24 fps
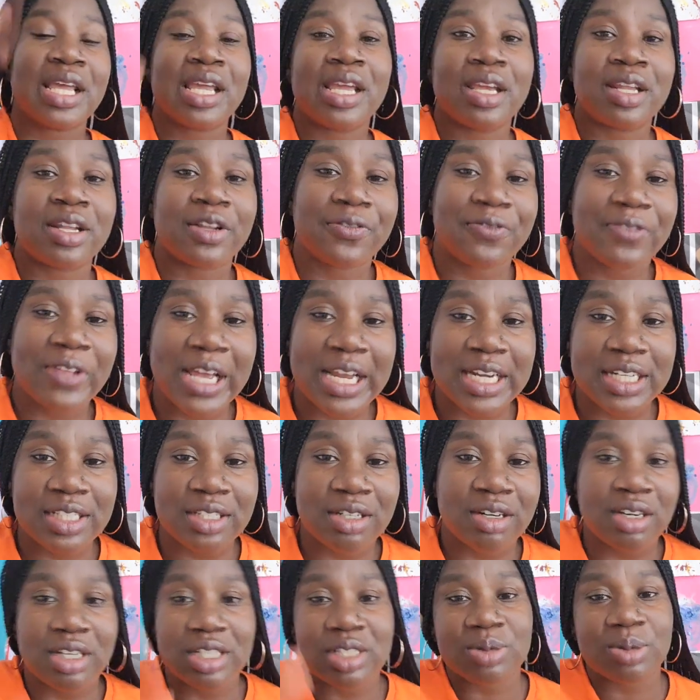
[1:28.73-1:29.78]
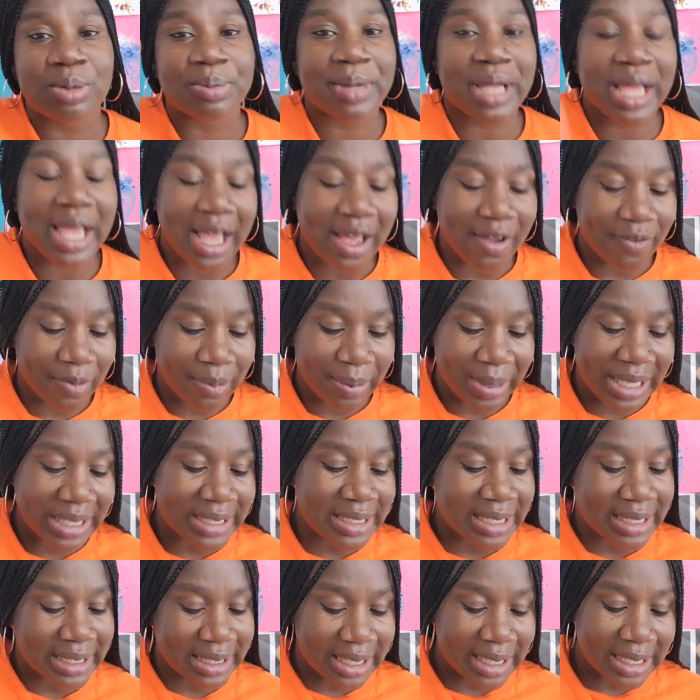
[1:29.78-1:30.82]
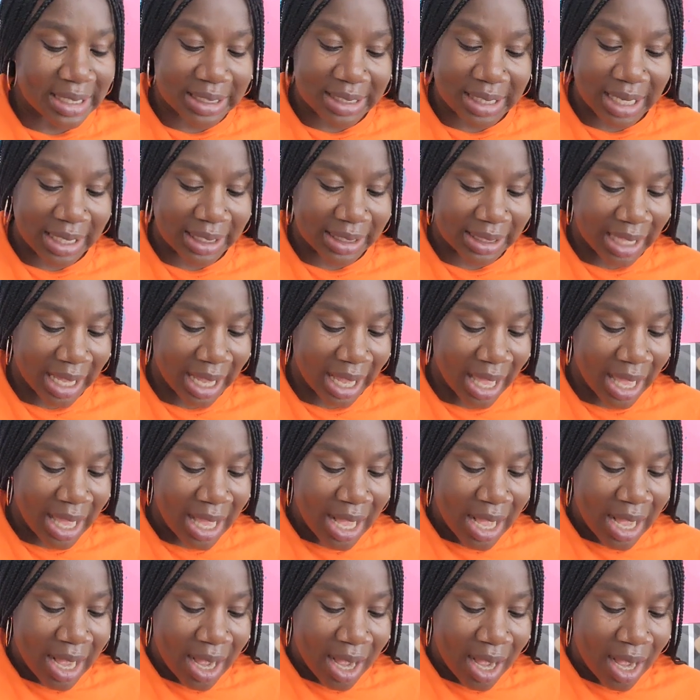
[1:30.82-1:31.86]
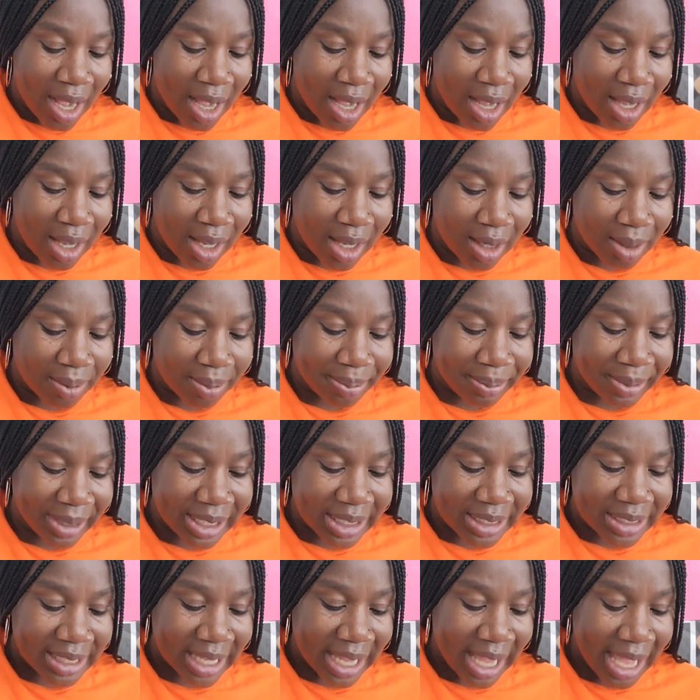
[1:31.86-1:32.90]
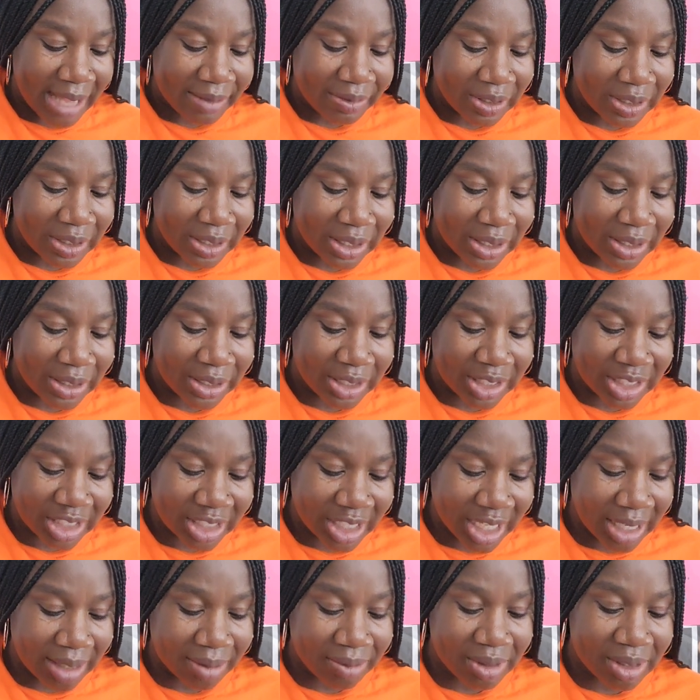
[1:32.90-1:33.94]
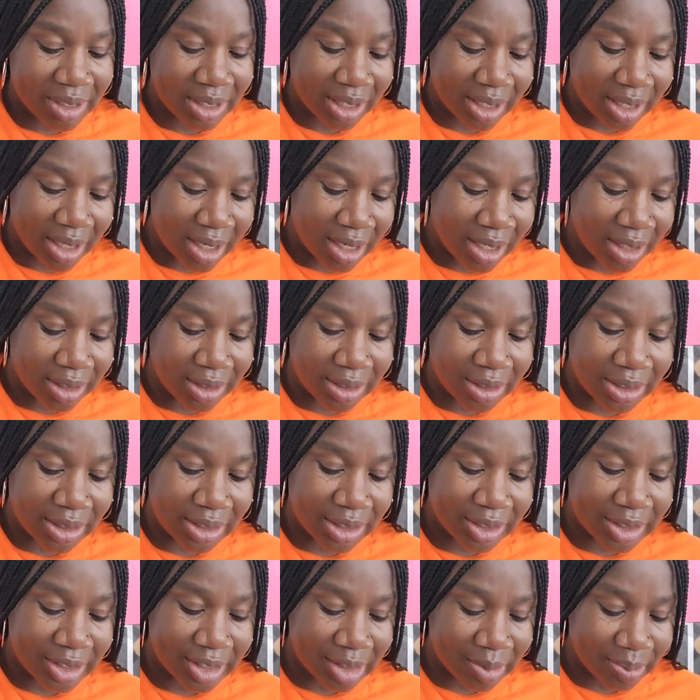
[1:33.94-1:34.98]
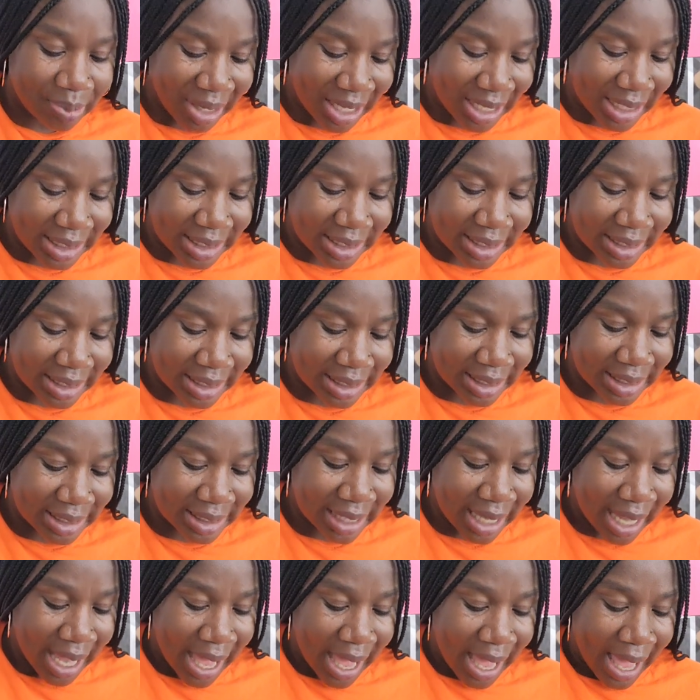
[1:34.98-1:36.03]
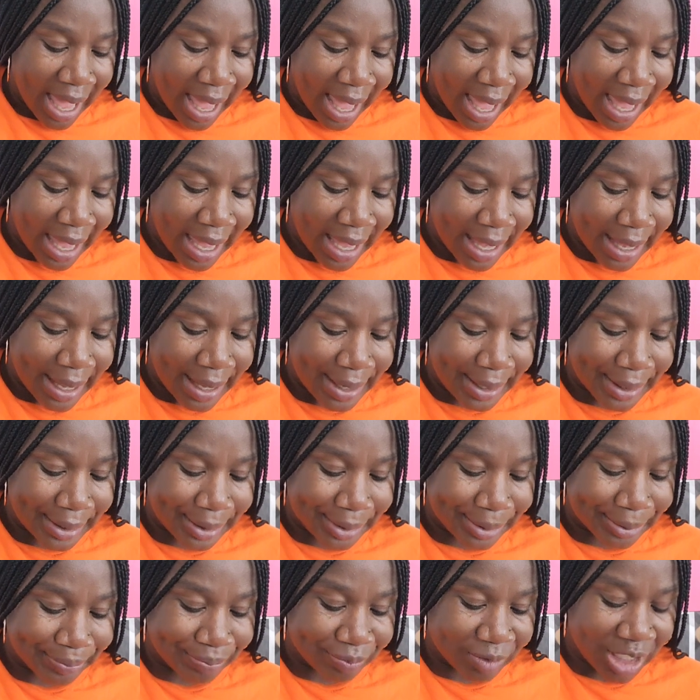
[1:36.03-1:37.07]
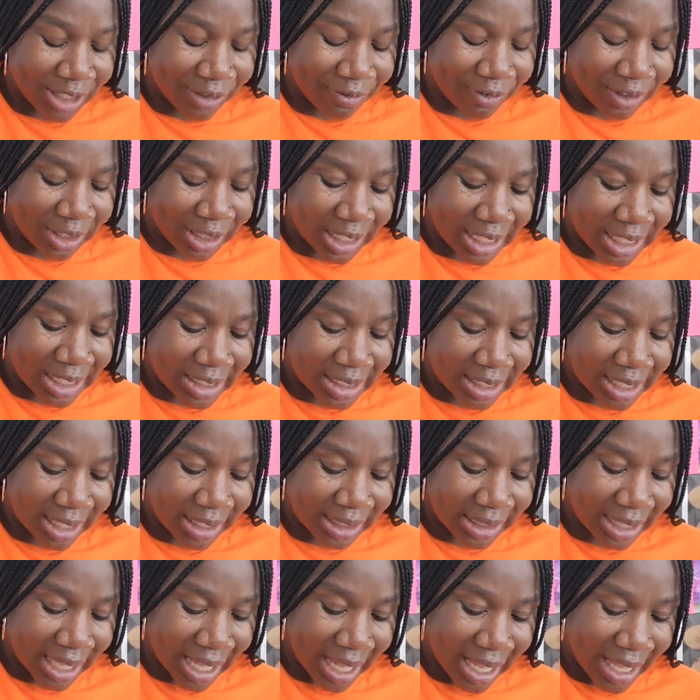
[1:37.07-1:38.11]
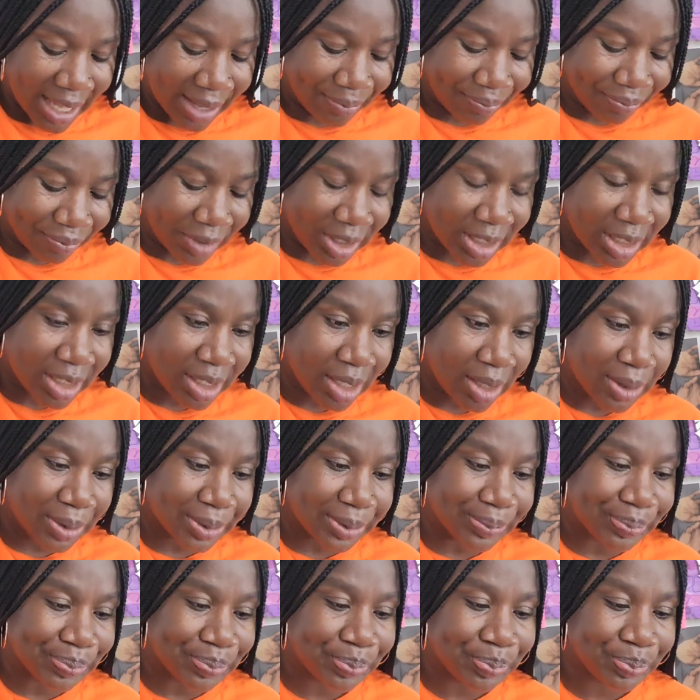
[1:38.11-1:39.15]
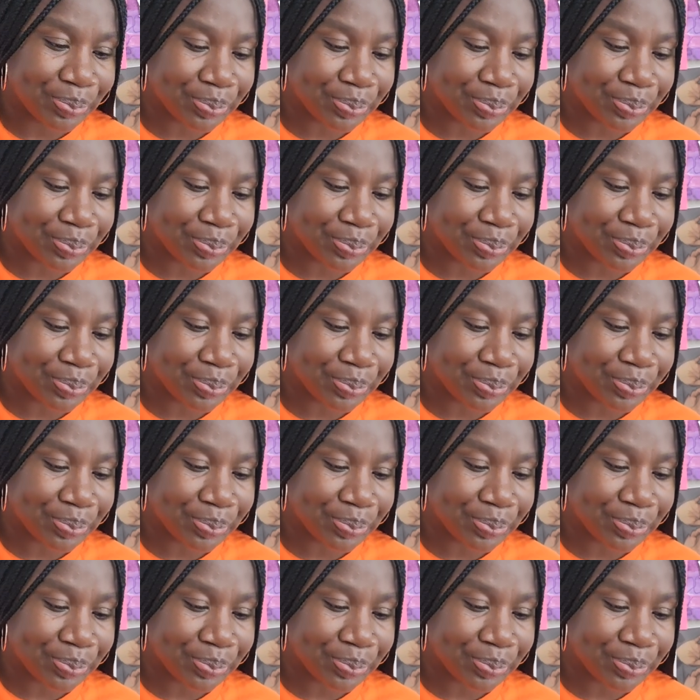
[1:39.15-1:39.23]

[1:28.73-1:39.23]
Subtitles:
the flashcards with my alphabets and things like that. Because they have to learn the shapes, the colors, the spaces, and different things like that. So,